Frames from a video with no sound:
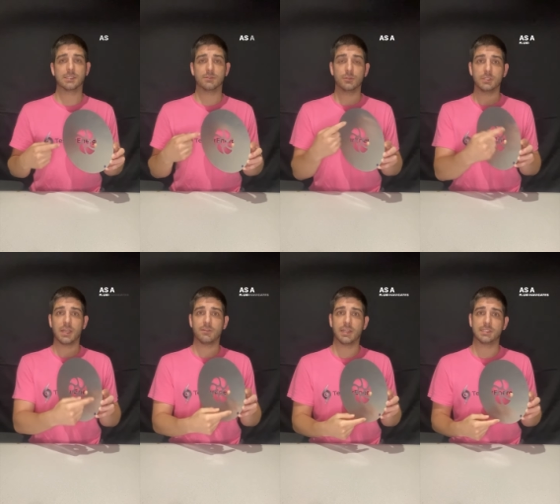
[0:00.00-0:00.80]
As the fluid
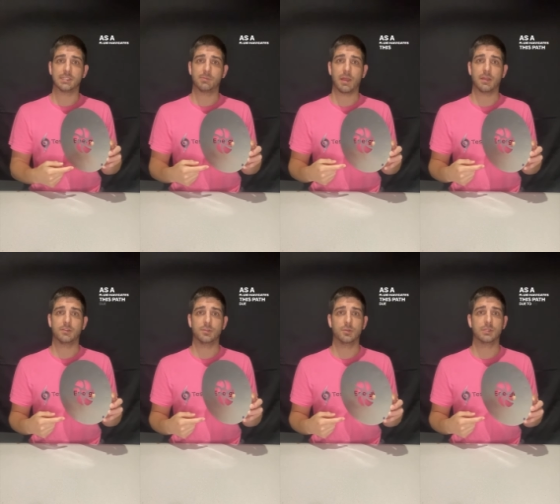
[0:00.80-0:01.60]
navigates this
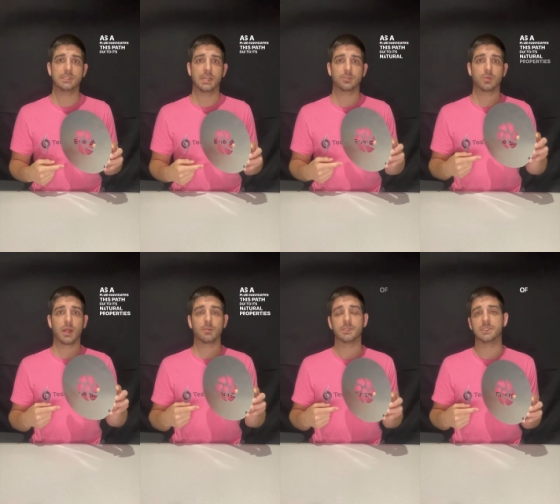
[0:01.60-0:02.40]
path, due to its natural
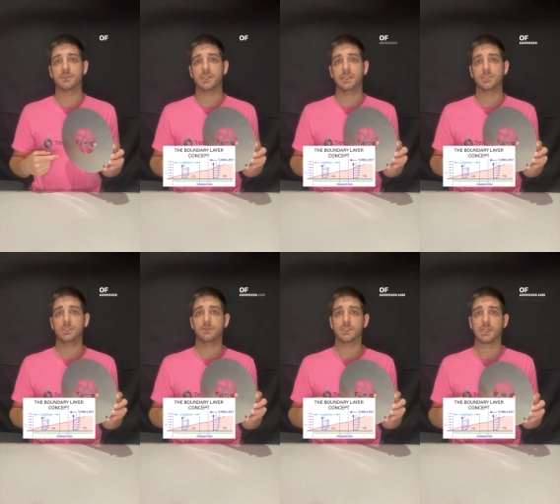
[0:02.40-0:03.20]
properties of
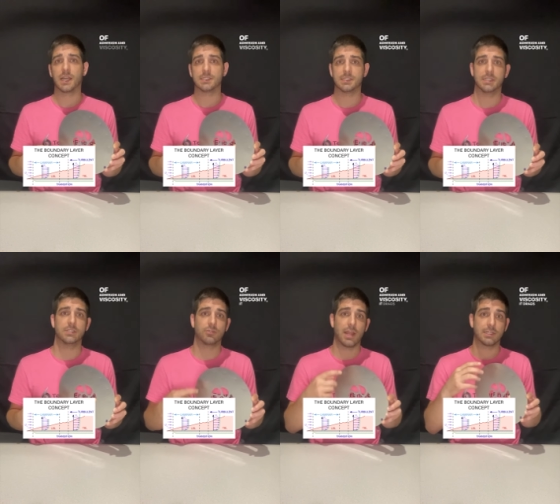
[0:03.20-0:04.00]
adhesion and viscosity,
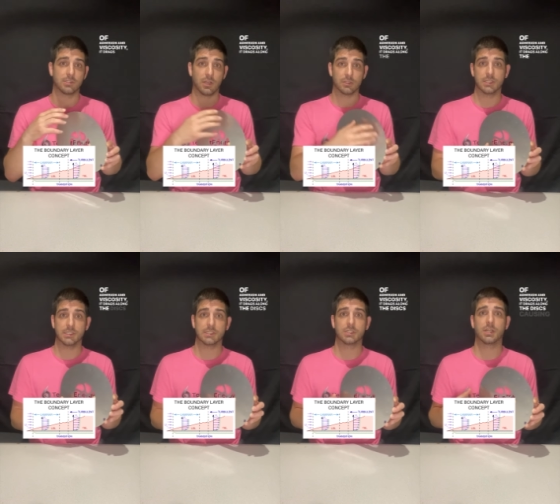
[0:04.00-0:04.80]
it drags along the
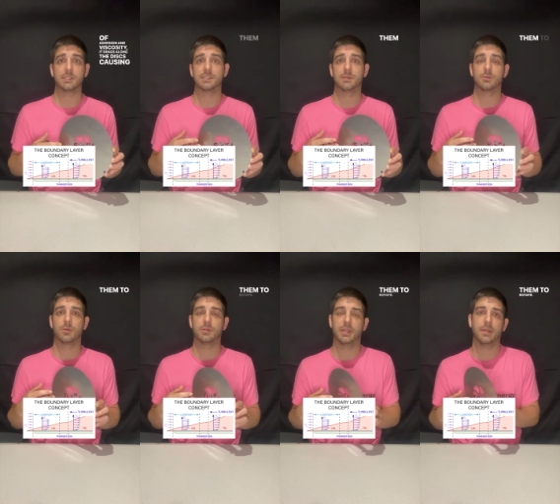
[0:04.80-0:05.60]
discs, causing them to
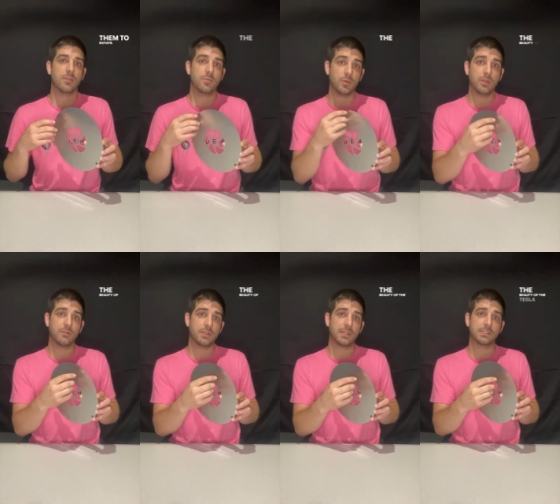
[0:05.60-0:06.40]
rotate. The beauty
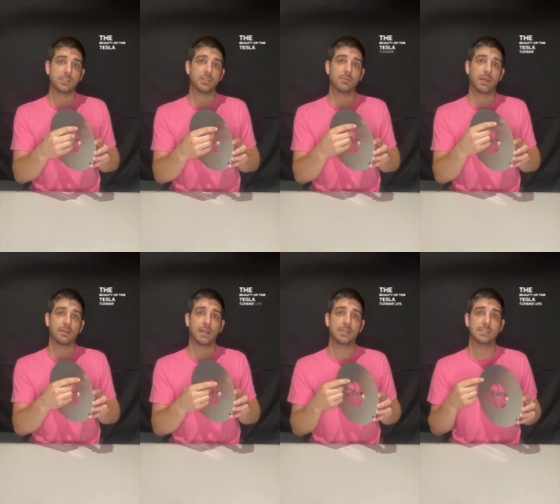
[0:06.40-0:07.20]
of the Tesla
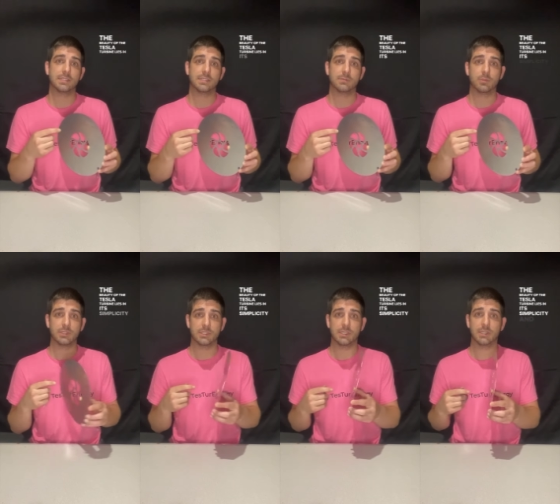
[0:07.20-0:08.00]
turbine lies in its
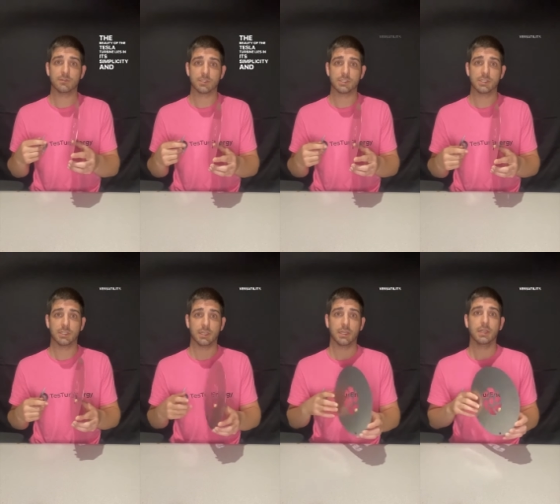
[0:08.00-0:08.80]
simplicity and versatility.